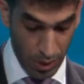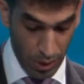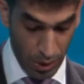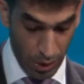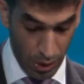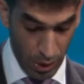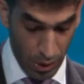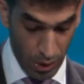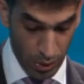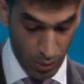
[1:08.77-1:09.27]

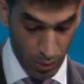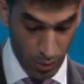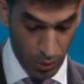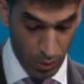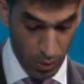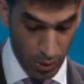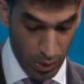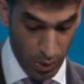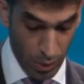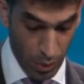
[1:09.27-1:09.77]
or
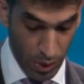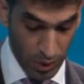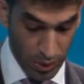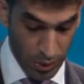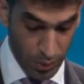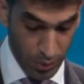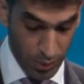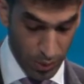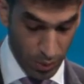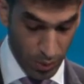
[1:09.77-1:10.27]

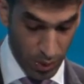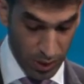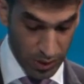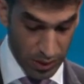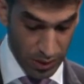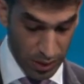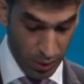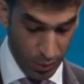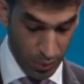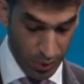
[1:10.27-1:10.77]

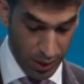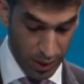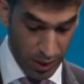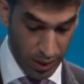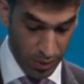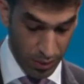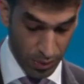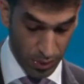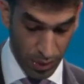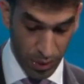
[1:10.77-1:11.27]
what we
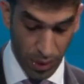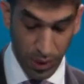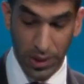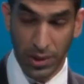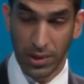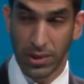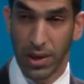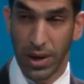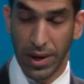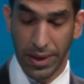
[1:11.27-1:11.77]
now call
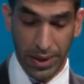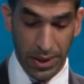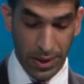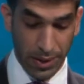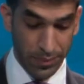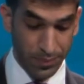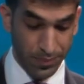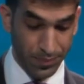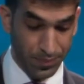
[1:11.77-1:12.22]
it IRENA.